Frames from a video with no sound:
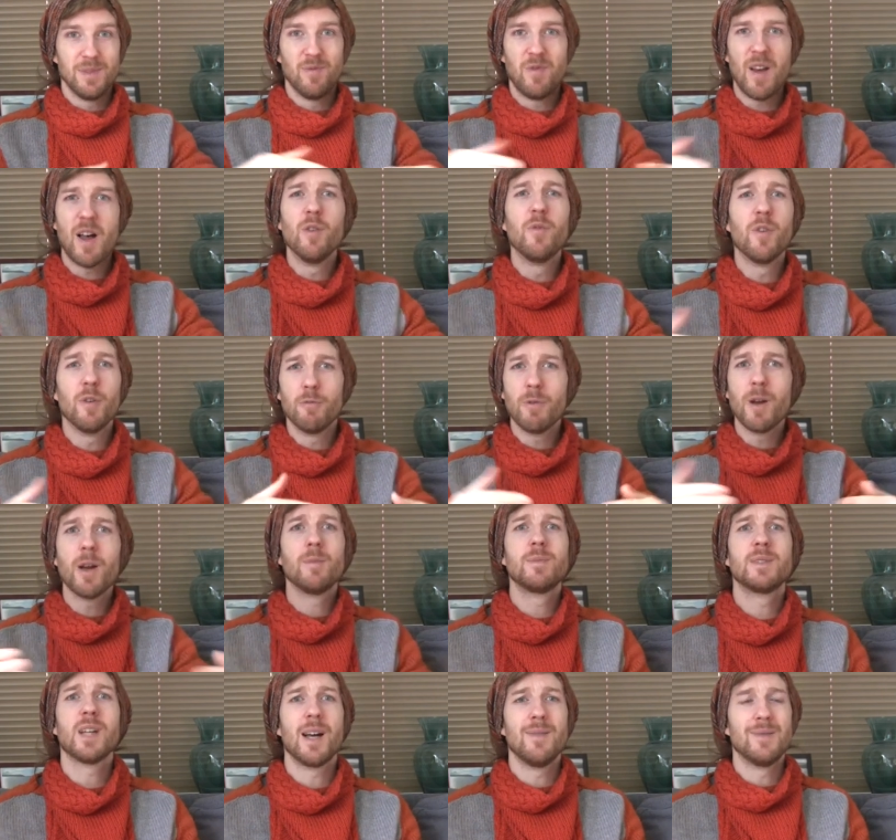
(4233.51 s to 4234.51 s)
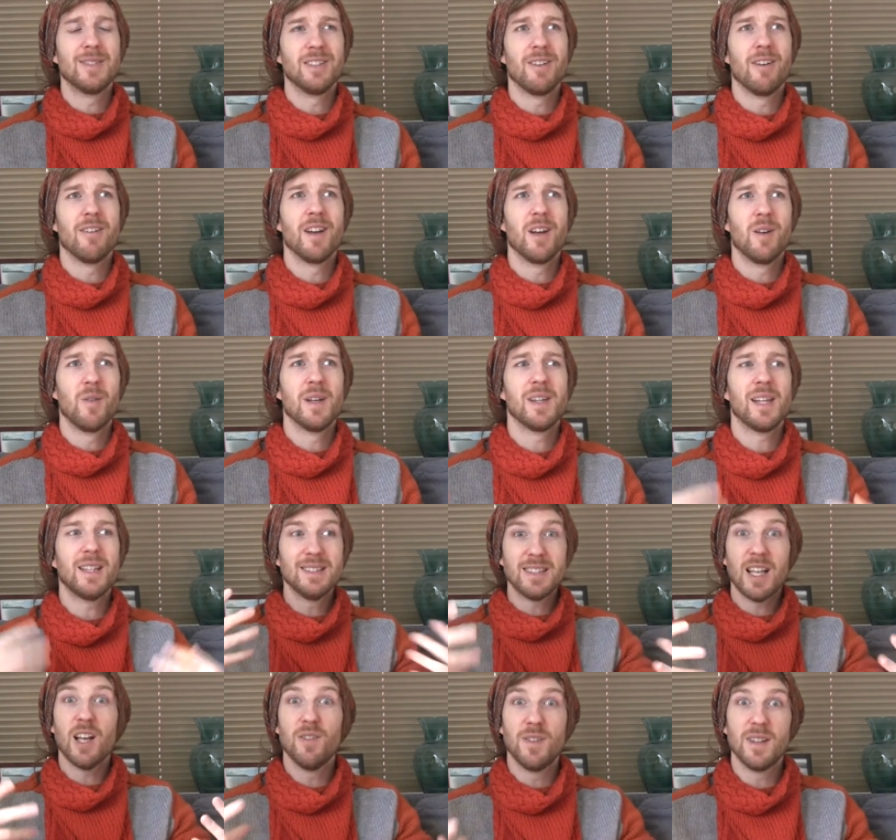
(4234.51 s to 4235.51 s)
velvet rope type scenario where they
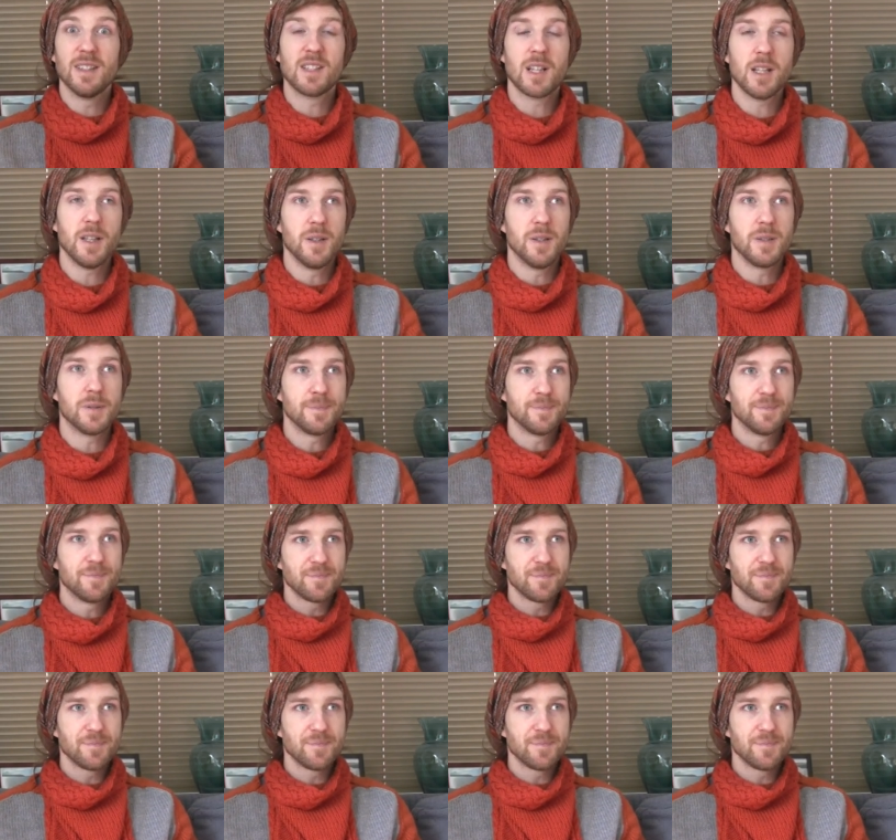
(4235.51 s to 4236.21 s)
self-exclude.